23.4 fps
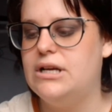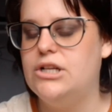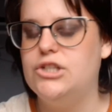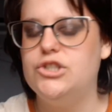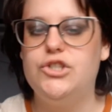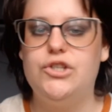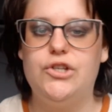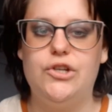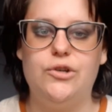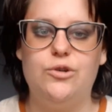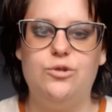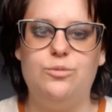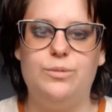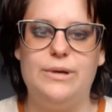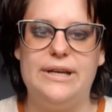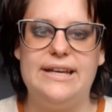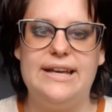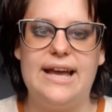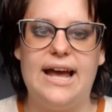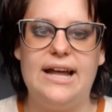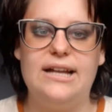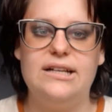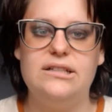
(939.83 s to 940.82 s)
2
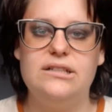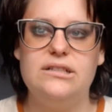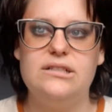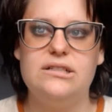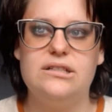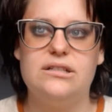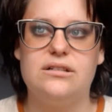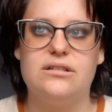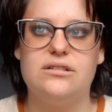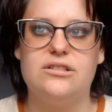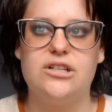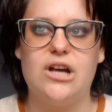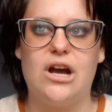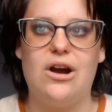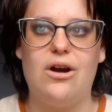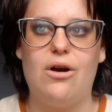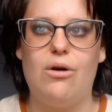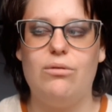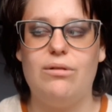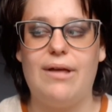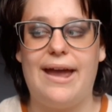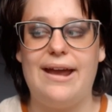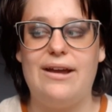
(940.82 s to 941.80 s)
weekends. So
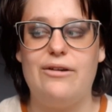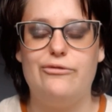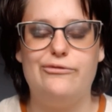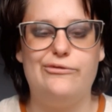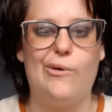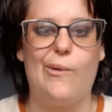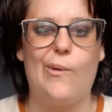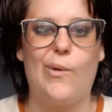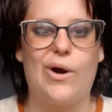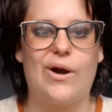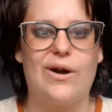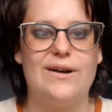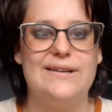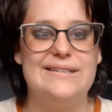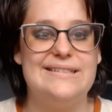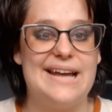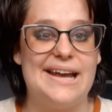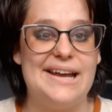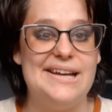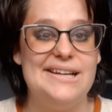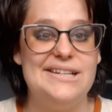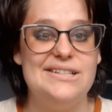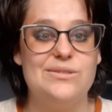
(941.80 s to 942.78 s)
like 4
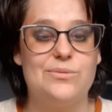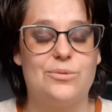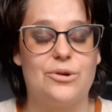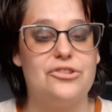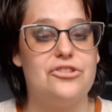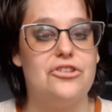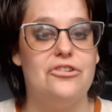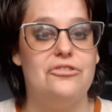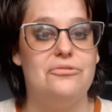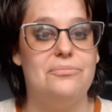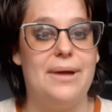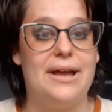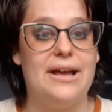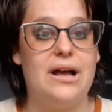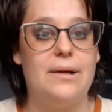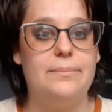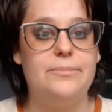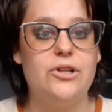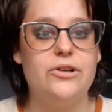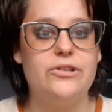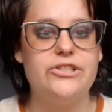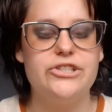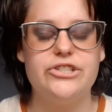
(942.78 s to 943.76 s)
days worth of makeup
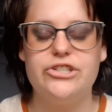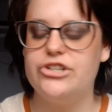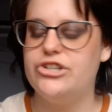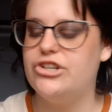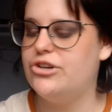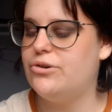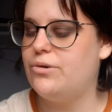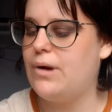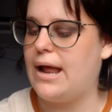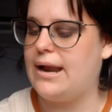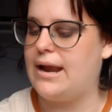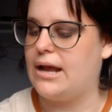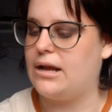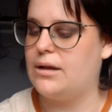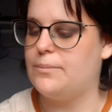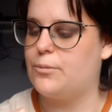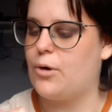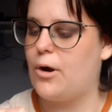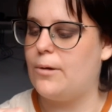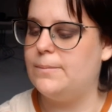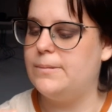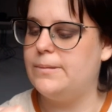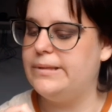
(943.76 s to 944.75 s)
looks to do. And I could
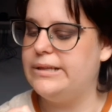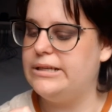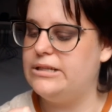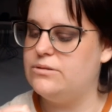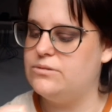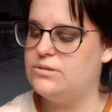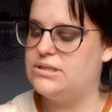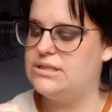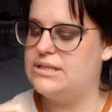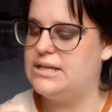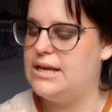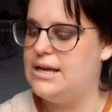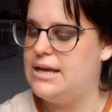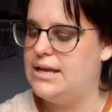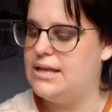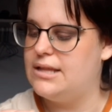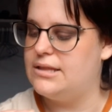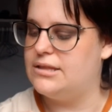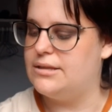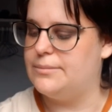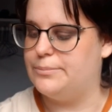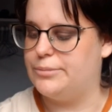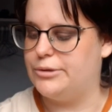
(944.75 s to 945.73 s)
probably use
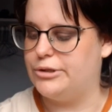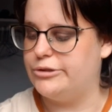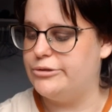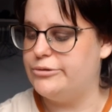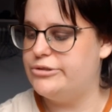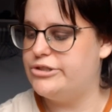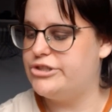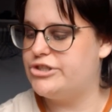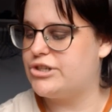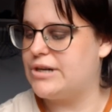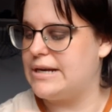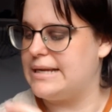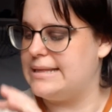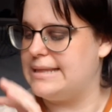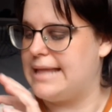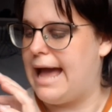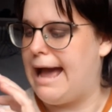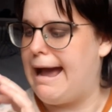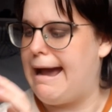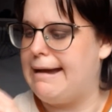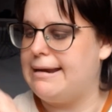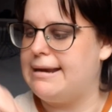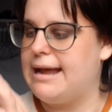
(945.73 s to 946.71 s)
the blues during
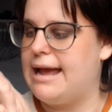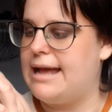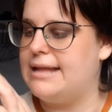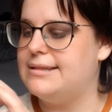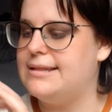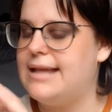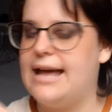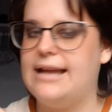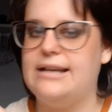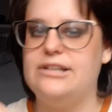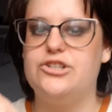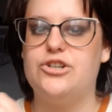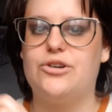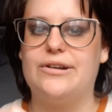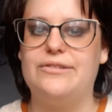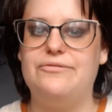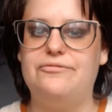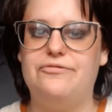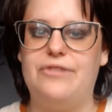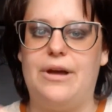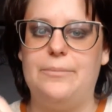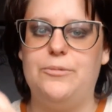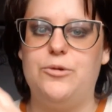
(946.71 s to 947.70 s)
that. And then during
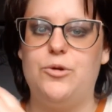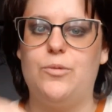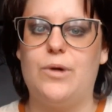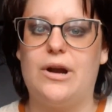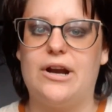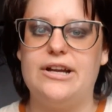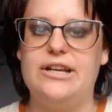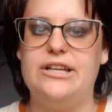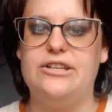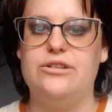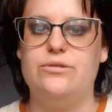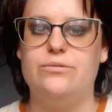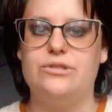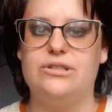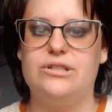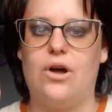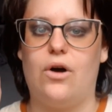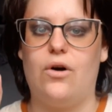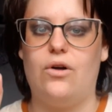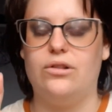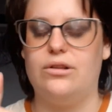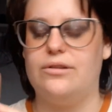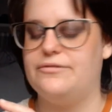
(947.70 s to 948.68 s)
February, use
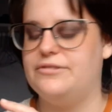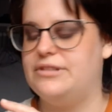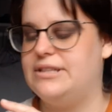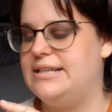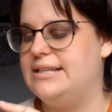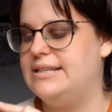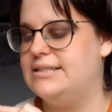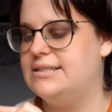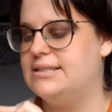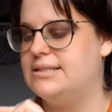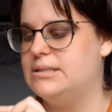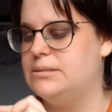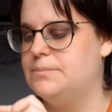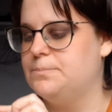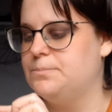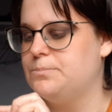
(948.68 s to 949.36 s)
all of these